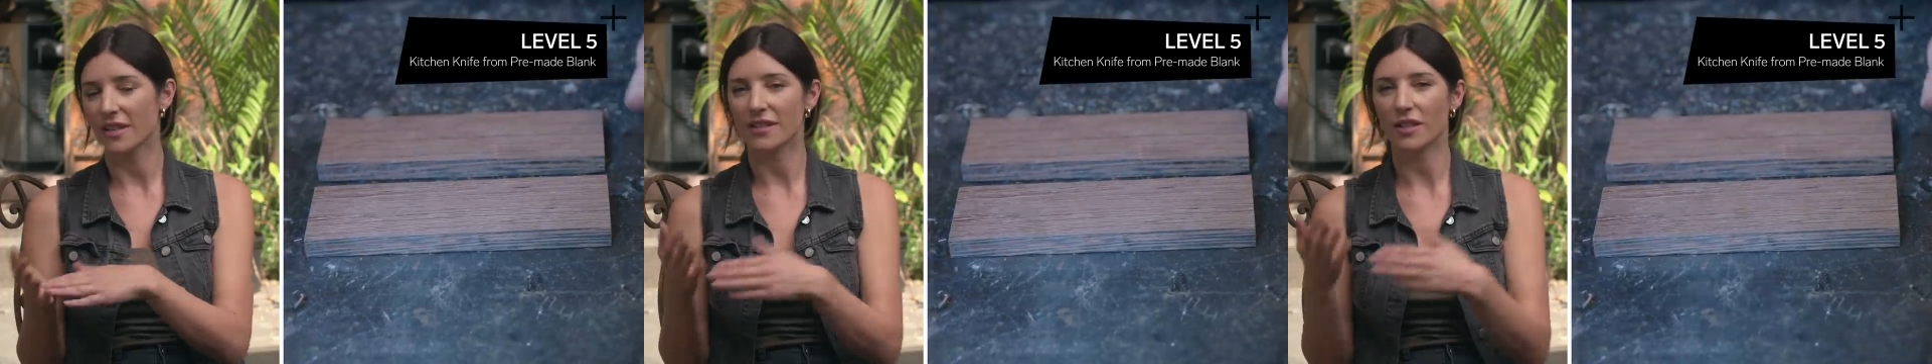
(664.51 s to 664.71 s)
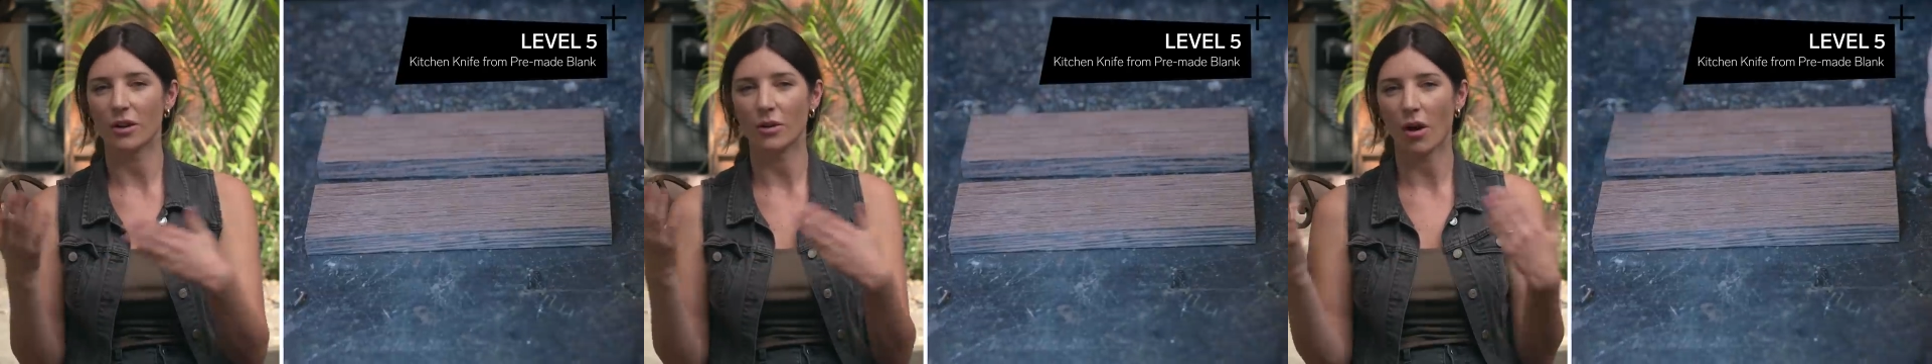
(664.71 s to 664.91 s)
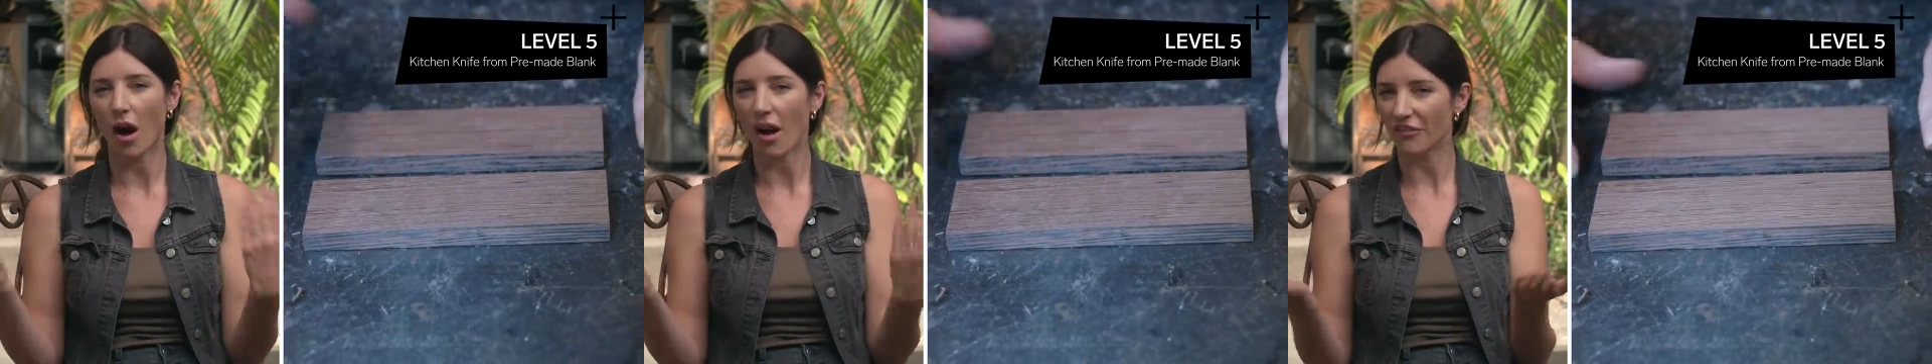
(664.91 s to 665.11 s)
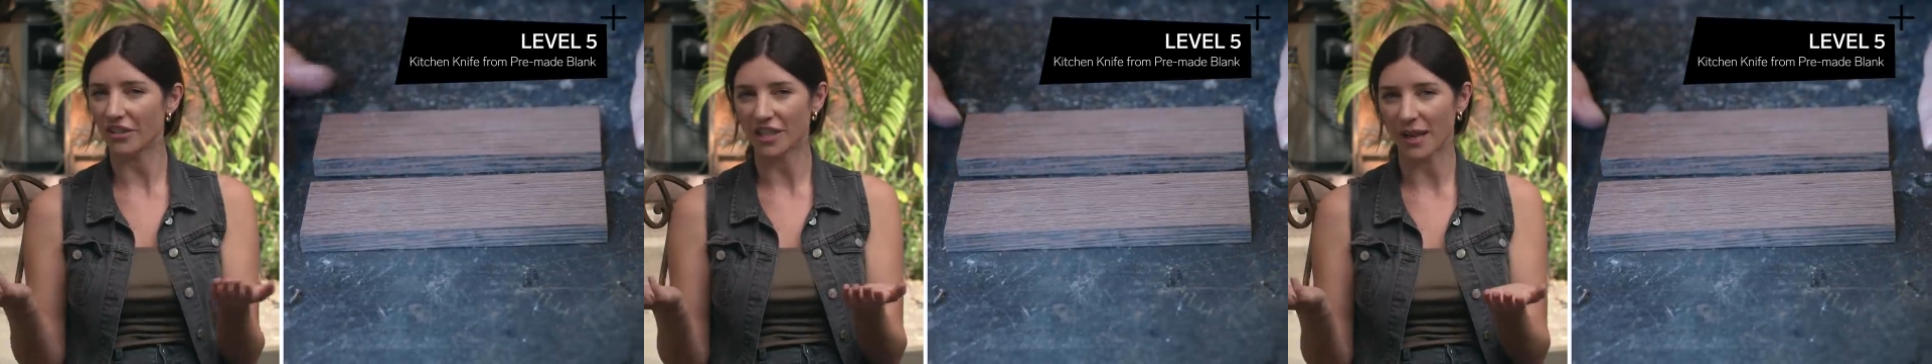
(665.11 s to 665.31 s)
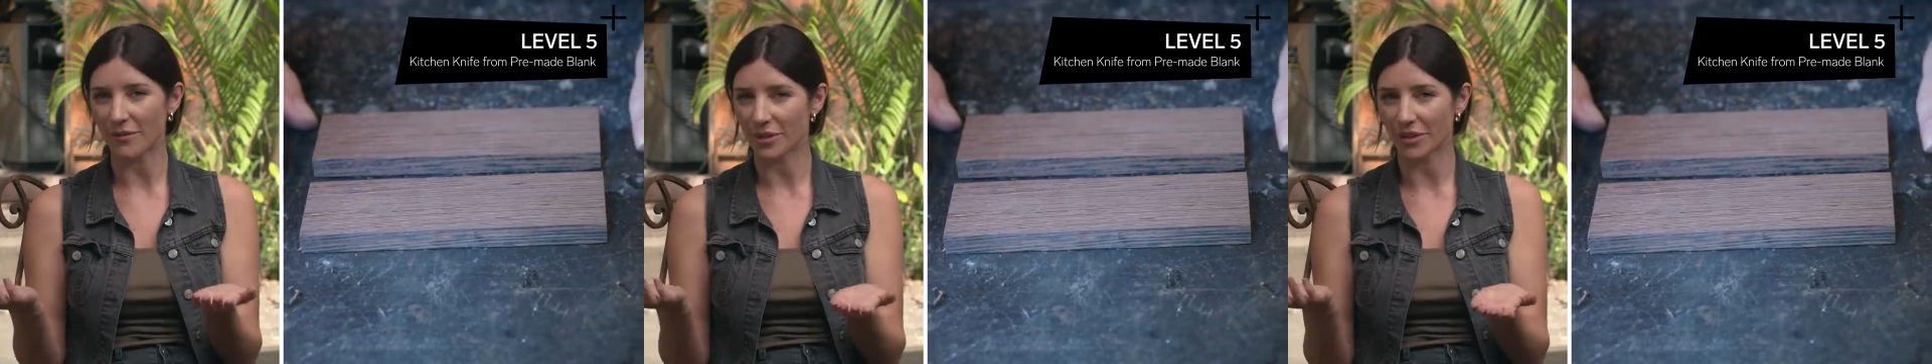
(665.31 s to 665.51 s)
So
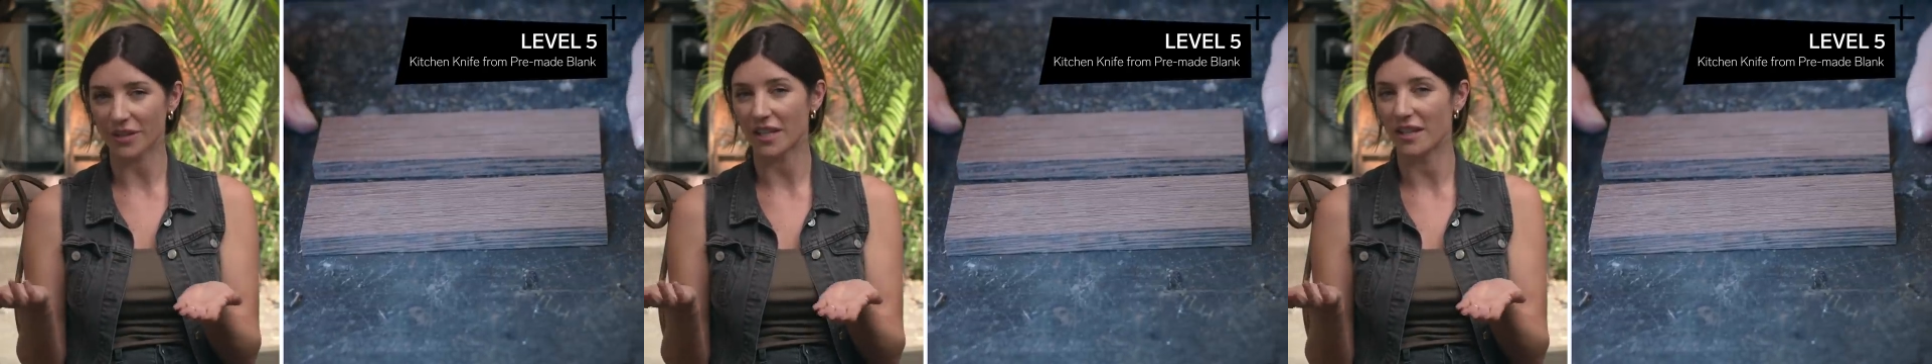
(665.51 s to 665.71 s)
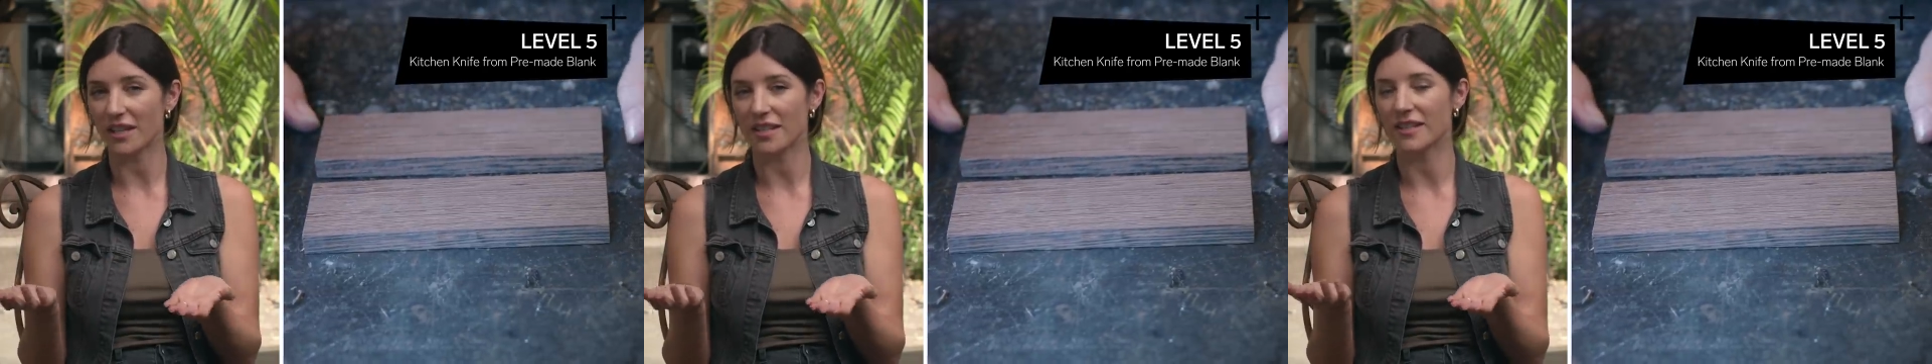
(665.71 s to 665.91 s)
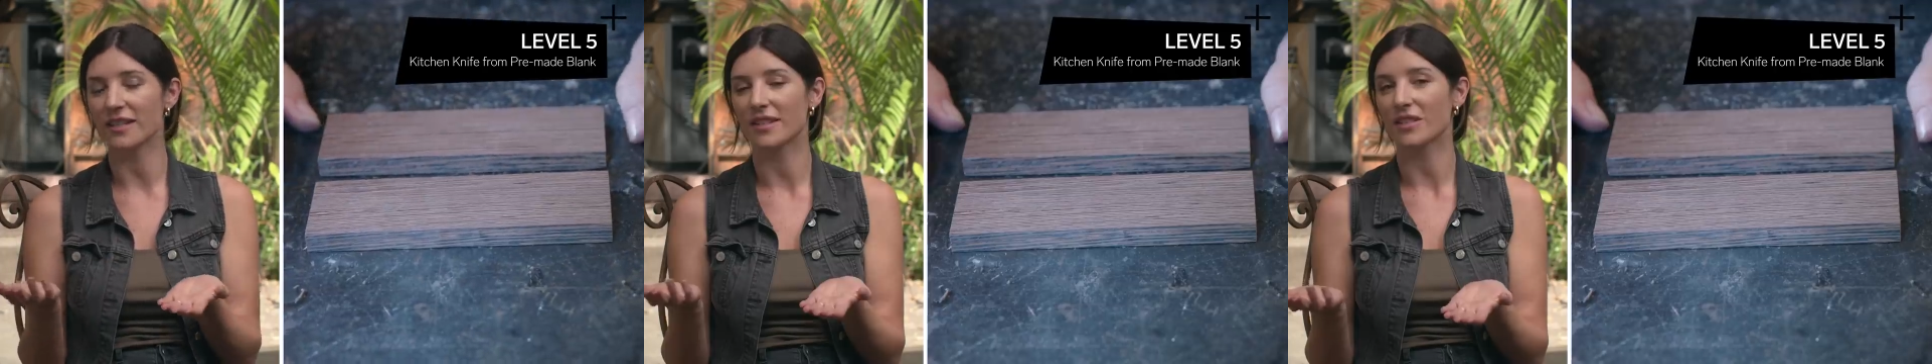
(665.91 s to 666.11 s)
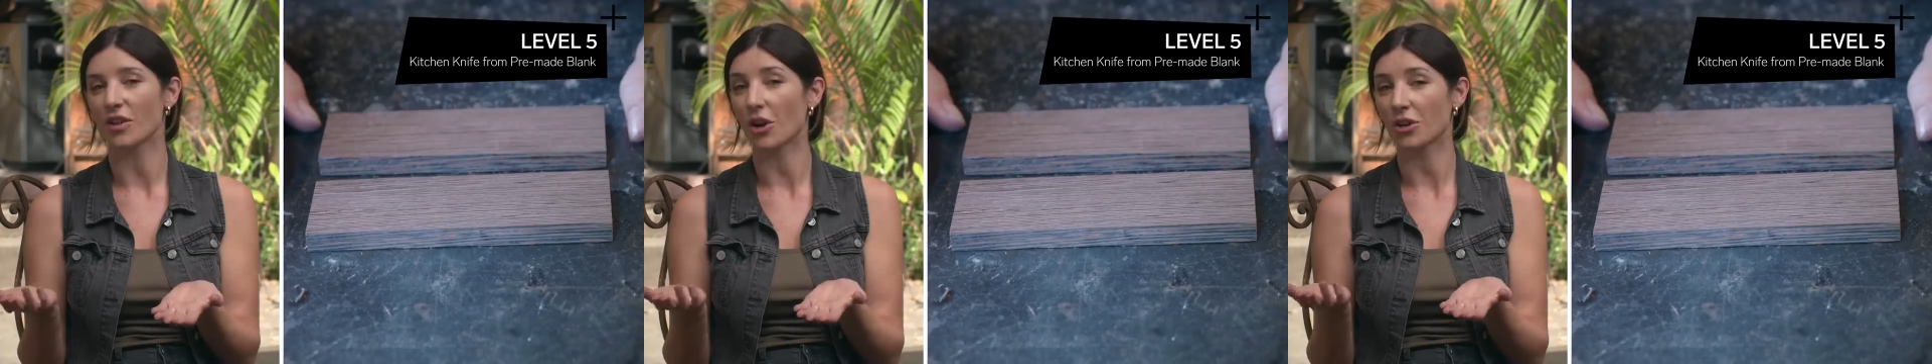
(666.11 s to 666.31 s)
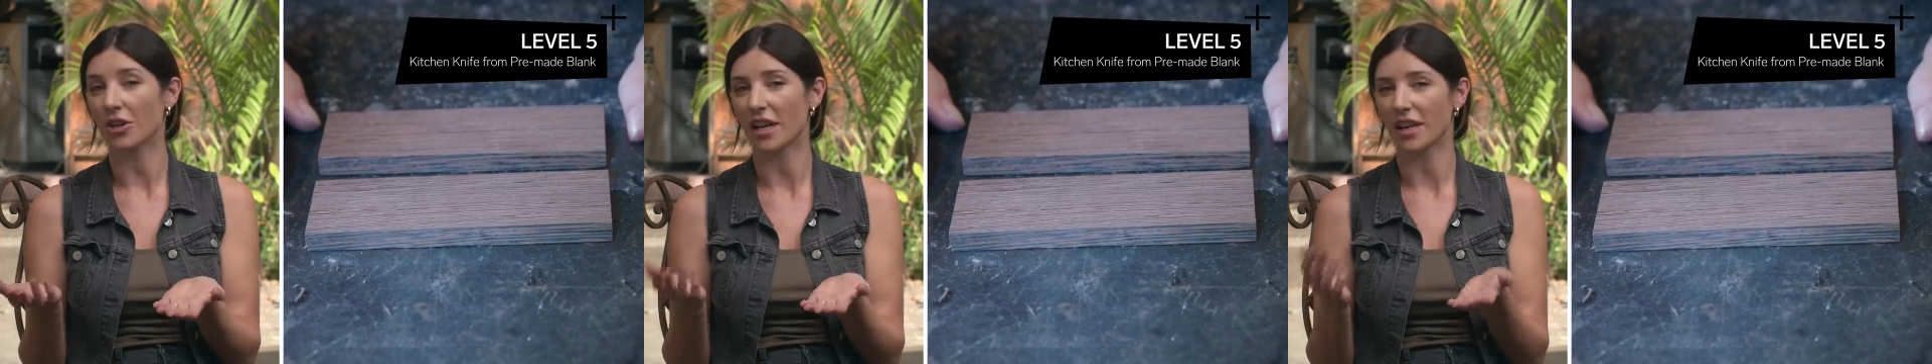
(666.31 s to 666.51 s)
oftentimes you'll see these in
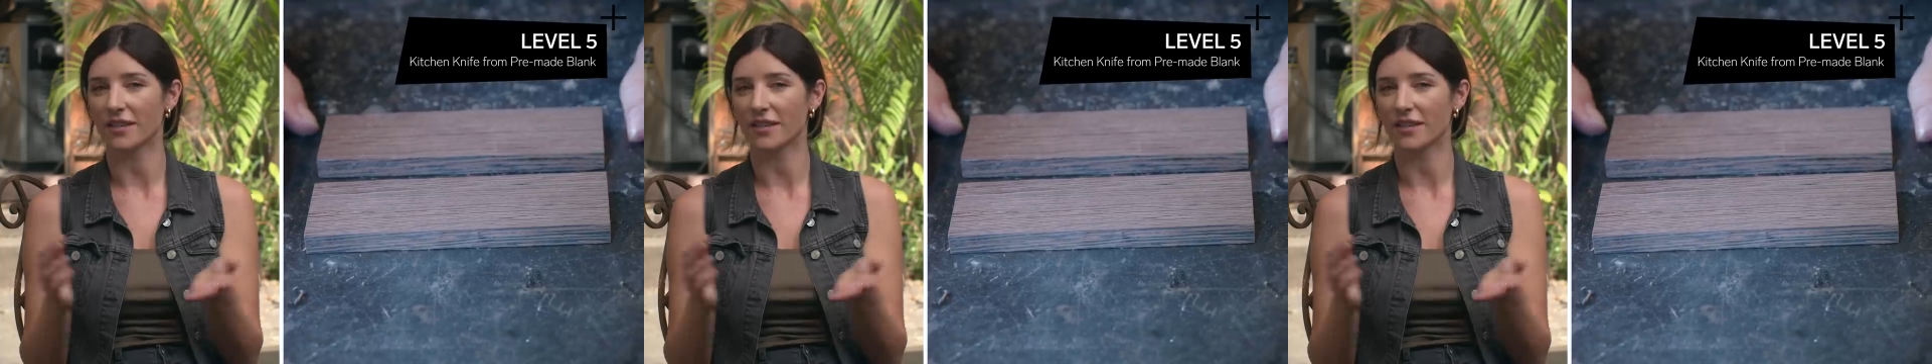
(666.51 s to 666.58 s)
starter